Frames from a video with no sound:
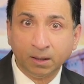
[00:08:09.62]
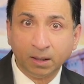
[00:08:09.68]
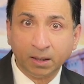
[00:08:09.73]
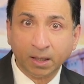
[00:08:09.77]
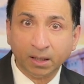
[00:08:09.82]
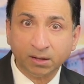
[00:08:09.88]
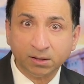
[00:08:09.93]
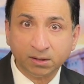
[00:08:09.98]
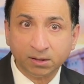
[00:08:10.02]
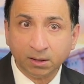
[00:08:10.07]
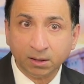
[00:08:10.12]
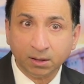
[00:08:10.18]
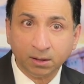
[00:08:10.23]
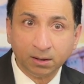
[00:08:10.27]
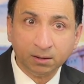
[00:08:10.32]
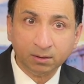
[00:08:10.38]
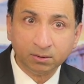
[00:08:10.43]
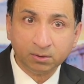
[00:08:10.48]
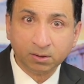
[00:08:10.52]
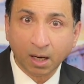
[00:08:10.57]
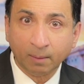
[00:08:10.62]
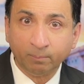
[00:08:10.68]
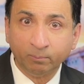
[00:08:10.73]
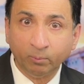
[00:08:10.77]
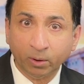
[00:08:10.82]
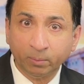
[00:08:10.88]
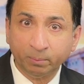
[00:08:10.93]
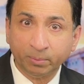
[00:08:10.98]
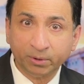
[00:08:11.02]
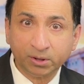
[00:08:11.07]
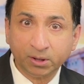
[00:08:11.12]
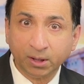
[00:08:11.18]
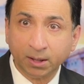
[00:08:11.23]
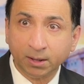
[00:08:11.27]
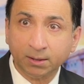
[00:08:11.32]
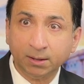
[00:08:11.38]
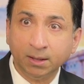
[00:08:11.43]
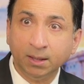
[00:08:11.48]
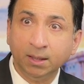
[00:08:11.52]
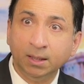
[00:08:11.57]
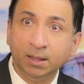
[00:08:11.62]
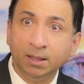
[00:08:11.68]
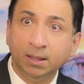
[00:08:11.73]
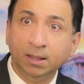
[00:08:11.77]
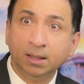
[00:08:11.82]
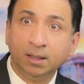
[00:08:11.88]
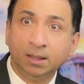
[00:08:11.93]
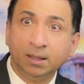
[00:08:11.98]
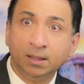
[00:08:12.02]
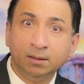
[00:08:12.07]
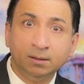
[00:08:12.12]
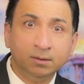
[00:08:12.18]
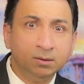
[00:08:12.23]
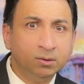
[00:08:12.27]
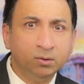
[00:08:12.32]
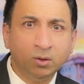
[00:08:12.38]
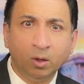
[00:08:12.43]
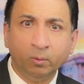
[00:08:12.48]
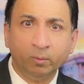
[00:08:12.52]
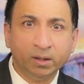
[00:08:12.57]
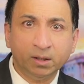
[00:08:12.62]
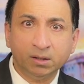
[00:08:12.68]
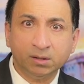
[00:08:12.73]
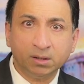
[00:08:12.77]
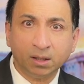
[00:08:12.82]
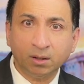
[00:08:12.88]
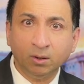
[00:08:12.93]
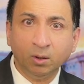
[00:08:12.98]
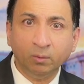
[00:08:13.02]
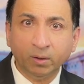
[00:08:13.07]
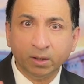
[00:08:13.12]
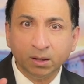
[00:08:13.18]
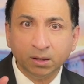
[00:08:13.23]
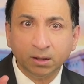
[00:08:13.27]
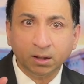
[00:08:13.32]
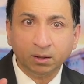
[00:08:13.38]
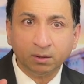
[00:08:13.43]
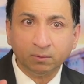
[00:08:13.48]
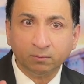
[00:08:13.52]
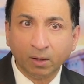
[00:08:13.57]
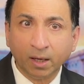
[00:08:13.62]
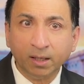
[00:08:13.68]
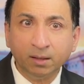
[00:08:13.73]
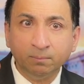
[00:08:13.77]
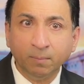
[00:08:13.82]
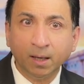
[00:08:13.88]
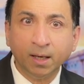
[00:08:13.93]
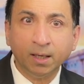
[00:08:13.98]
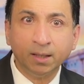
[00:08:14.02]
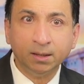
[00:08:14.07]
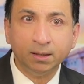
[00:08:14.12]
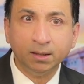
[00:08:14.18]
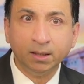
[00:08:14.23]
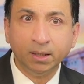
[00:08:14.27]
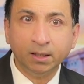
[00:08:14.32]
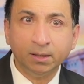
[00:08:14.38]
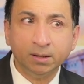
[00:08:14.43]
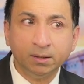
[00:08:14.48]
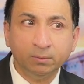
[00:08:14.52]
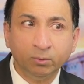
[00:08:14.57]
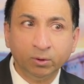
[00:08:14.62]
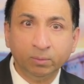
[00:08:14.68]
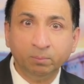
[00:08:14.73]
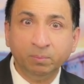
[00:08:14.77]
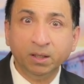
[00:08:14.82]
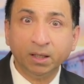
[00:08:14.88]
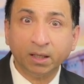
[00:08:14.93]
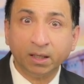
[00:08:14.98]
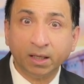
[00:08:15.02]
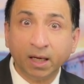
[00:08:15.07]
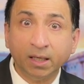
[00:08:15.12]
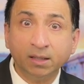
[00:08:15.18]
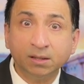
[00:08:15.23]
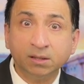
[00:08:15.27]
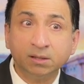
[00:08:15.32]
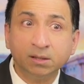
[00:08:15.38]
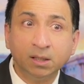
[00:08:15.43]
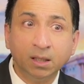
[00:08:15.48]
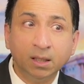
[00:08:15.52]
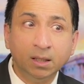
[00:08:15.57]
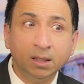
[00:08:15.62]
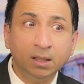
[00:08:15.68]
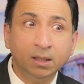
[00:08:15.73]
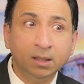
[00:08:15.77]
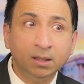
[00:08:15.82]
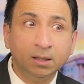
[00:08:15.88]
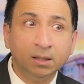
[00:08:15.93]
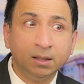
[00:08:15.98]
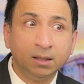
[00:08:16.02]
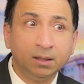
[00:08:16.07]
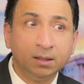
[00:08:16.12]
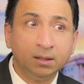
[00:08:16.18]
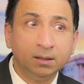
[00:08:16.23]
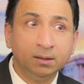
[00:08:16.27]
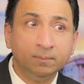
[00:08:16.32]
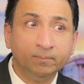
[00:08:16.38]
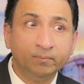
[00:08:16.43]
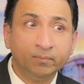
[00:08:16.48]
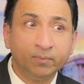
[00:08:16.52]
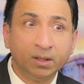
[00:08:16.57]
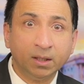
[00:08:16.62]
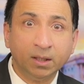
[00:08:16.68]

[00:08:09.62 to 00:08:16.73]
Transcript: against the top 1%. No one in their right mind would be against a